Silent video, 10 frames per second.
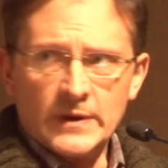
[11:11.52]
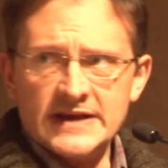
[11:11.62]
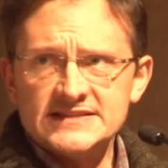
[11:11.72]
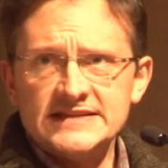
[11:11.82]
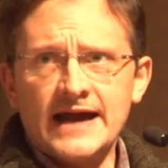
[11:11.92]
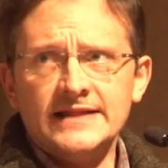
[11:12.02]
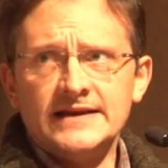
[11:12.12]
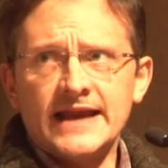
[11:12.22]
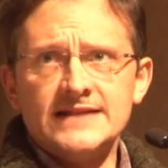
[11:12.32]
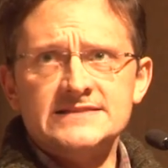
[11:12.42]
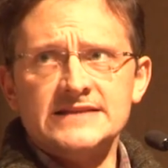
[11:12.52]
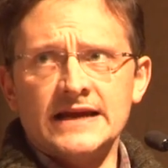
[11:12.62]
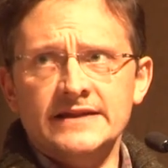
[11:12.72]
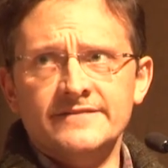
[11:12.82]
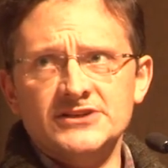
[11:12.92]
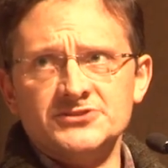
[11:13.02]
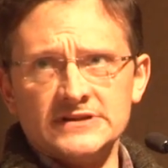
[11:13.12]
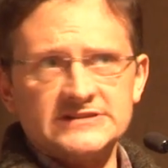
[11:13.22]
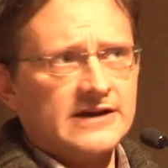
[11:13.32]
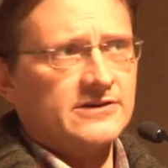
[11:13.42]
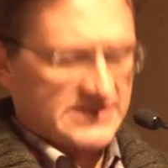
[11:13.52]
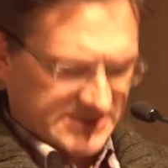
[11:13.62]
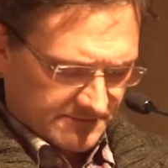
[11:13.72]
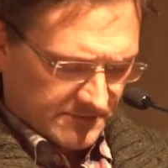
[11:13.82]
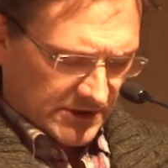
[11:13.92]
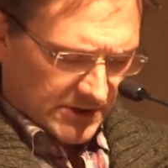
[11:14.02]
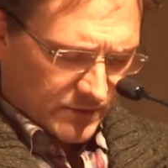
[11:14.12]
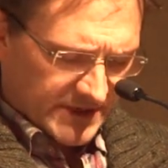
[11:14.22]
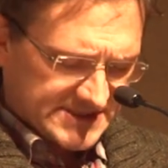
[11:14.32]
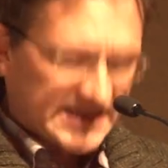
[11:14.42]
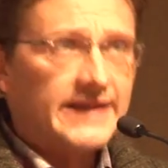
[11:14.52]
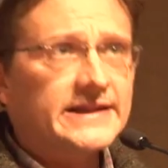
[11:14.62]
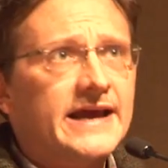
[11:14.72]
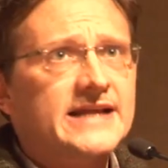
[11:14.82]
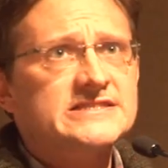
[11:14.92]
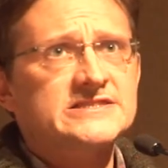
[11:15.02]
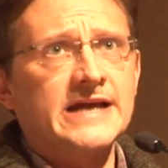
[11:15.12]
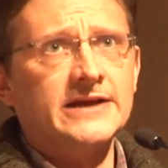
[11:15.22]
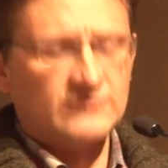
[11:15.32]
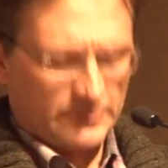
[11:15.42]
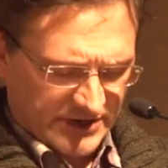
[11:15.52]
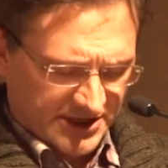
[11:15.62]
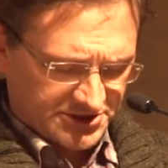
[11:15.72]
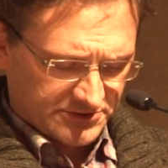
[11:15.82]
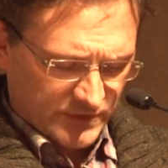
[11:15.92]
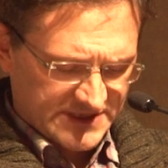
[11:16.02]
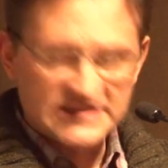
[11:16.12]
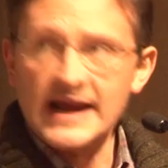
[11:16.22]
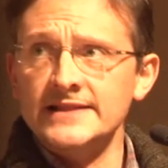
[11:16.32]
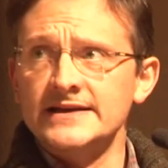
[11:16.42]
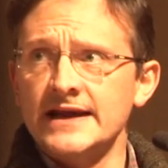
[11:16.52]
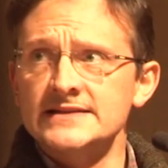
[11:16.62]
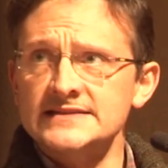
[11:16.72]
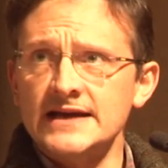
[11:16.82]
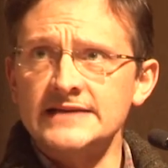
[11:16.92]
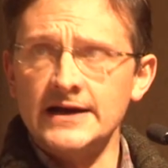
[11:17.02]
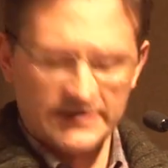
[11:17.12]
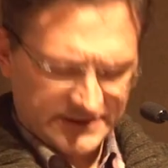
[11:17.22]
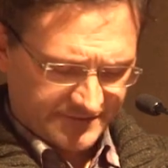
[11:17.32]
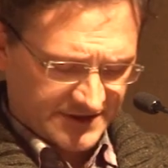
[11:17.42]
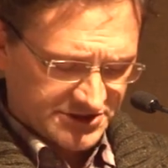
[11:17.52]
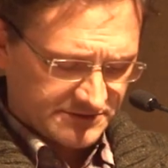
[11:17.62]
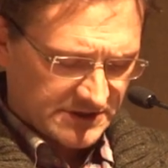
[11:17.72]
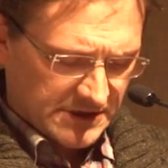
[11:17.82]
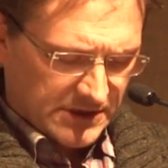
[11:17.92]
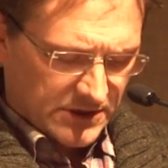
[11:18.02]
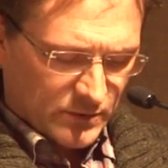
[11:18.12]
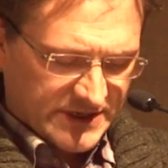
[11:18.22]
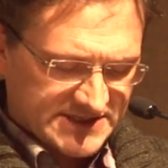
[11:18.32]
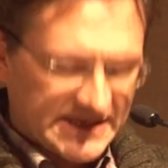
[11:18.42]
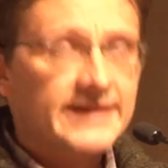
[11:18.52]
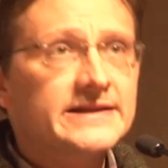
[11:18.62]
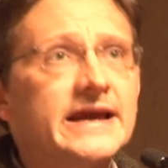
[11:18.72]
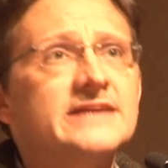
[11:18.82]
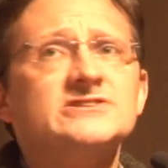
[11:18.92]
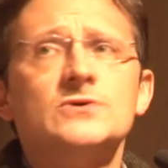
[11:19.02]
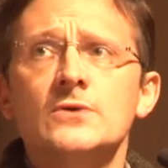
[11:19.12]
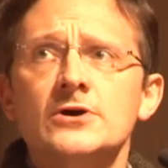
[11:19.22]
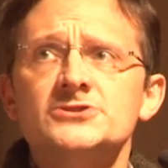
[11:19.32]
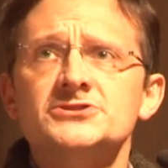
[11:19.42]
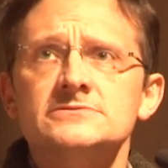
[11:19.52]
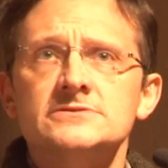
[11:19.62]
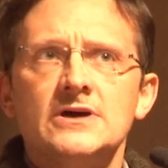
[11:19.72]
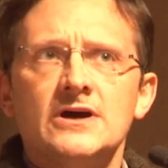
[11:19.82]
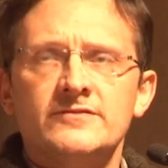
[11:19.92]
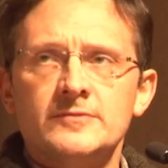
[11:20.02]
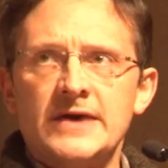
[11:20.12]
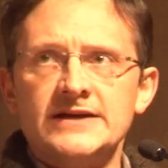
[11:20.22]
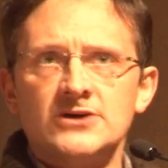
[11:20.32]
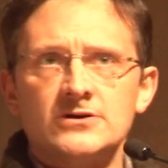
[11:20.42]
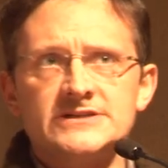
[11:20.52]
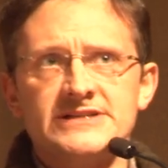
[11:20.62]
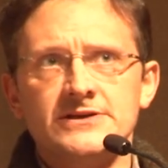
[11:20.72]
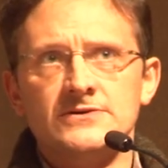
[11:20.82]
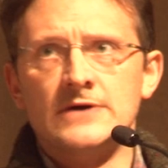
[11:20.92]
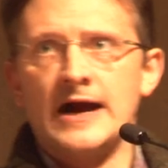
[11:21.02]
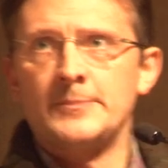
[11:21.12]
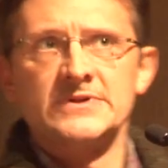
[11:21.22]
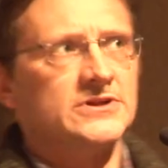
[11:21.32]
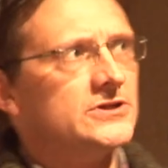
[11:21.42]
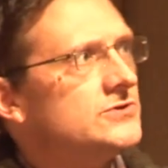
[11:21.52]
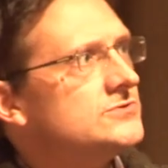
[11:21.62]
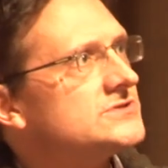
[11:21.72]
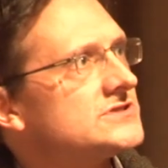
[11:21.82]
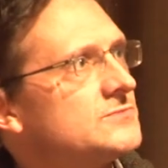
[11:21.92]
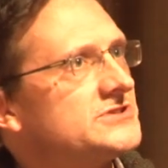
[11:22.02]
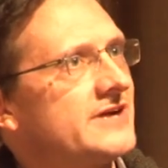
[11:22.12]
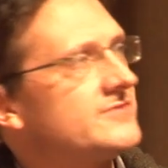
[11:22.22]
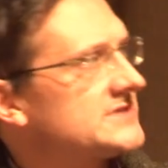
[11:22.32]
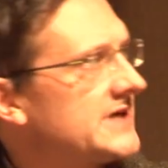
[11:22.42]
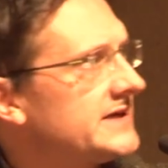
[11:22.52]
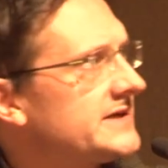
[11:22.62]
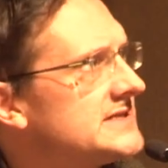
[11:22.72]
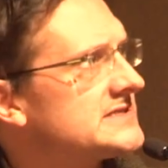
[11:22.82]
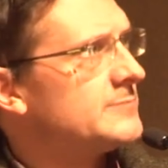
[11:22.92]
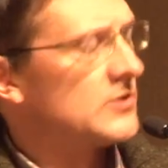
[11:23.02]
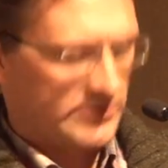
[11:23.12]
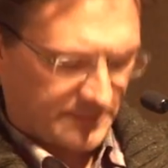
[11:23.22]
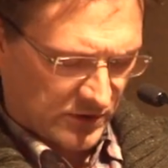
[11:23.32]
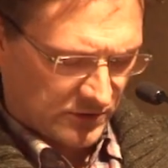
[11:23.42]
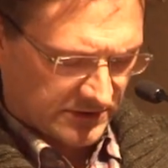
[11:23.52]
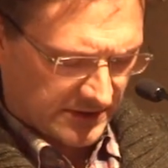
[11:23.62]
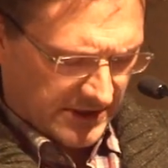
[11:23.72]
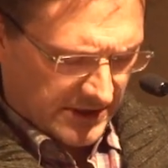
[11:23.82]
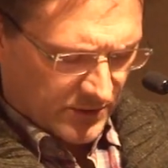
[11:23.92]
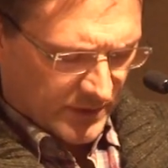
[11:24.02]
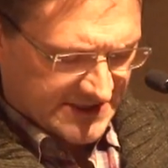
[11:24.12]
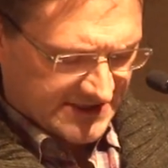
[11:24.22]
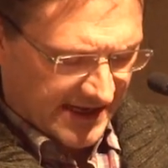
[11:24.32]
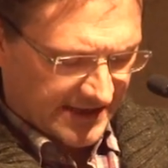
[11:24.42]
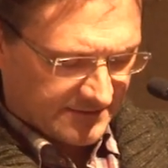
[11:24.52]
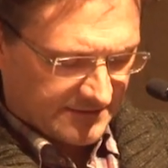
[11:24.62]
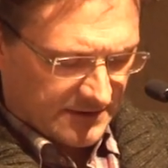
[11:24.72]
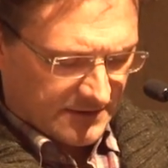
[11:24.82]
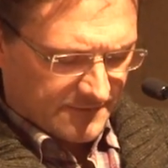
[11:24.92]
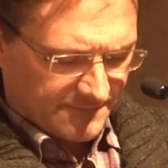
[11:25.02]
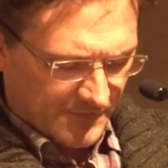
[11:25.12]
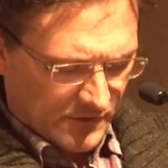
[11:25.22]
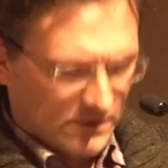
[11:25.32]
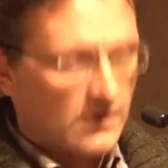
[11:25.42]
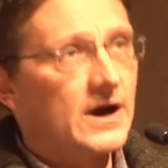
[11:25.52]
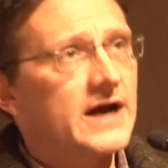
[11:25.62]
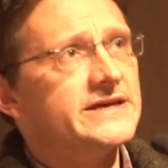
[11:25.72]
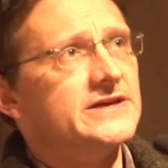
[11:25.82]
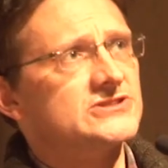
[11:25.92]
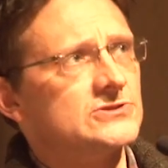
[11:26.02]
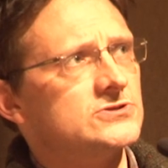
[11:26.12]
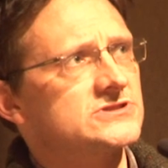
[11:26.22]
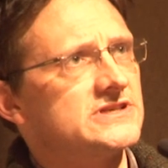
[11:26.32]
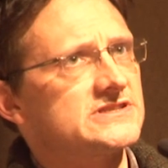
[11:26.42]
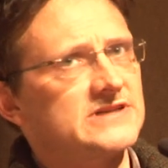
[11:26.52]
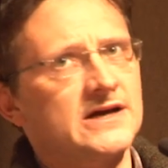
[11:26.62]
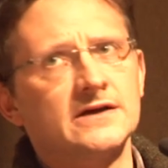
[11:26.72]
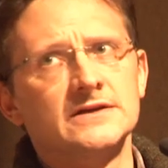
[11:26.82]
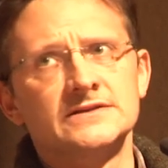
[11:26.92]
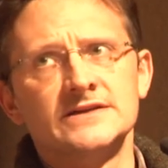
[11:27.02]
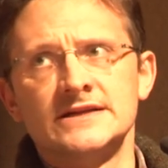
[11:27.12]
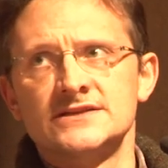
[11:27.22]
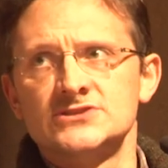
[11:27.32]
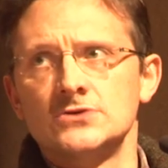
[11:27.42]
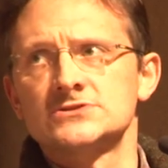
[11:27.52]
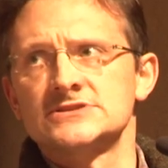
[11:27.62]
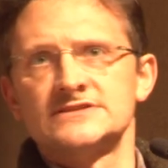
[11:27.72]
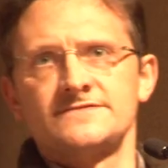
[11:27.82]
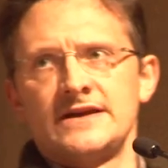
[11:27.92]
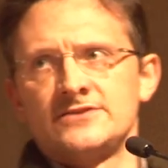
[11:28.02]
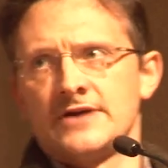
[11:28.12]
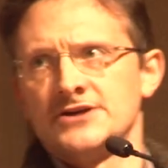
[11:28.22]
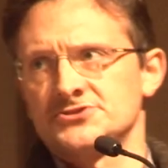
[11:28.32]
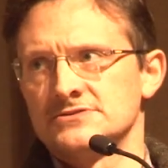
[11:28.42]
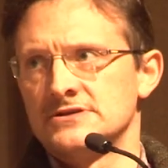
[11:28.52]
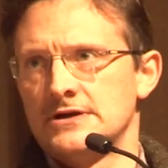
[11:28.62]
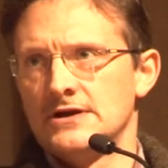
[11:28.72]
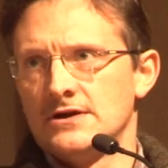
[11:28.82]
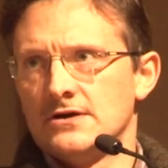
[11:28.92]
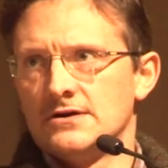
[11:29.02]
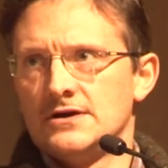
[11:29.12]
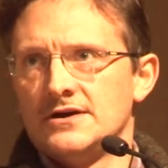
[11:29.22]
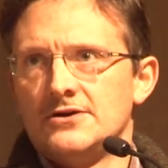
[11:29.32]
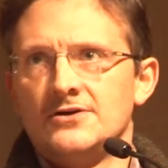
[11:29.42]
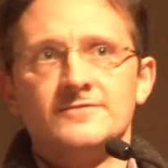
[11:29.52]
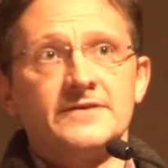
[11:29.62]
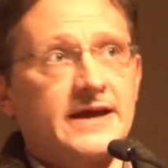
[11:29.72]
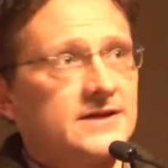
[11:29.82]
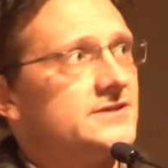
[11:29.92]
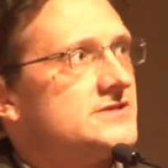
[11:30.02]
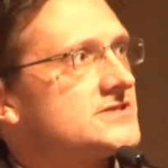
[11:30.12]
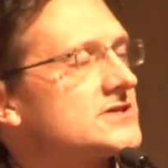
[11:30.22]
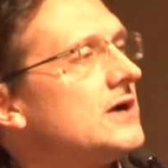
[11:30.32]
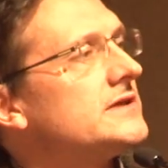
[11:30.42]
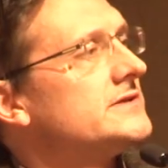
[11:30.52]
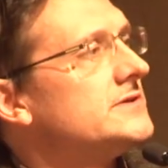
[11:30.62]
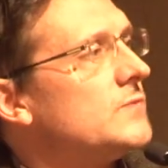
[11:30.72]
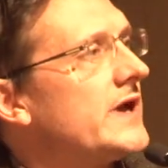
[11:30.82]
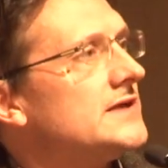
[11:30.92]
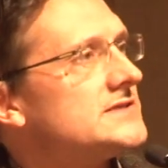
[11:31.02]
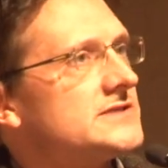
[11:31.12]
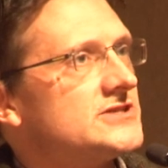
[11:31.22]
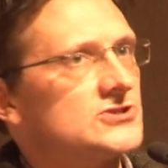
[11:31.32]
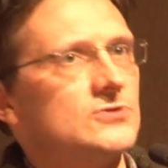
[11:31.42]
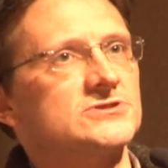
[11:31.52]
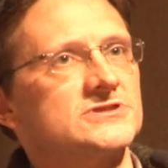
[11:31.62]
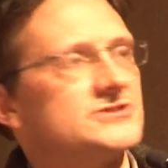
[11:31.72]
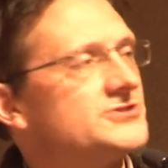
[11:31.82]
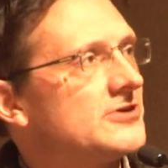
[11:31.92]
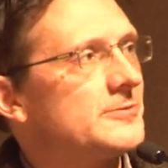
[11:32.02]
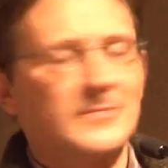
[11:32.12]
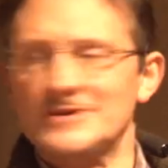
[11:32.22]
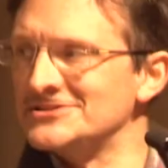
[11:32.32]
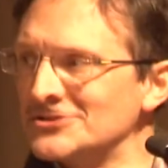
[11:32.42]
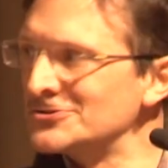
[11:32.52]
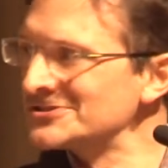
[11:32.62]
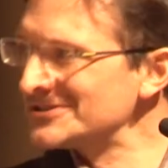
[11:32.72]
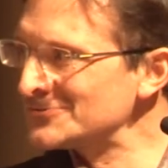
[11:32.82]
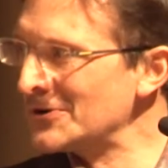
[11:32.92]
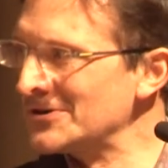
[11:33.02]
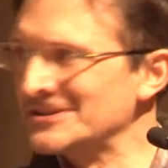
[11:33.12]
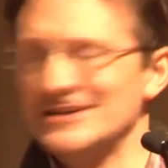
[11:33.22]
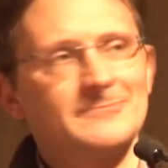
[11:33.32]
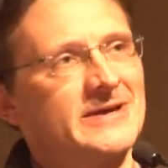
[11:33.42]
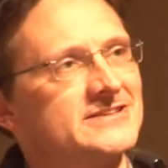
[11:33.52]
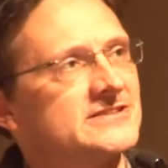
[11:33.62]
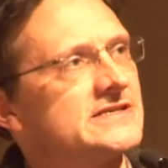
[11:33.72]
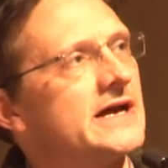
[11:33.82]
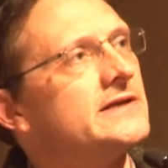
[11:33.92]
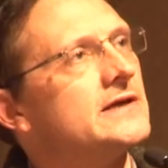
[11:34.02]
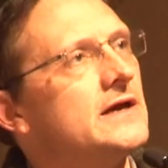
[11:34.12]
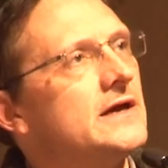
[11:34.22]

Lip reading: future. We stand against individual terrorism. We stand against state repression. We stand against sectarian division. We stand against coercion of a minority who happen to lose, whichever side it is, the border poll. We stand for a socialist Ireland and a socialist federation of England, Scotland and Wales, and a socialist Europe and a socialist world, like Peter said.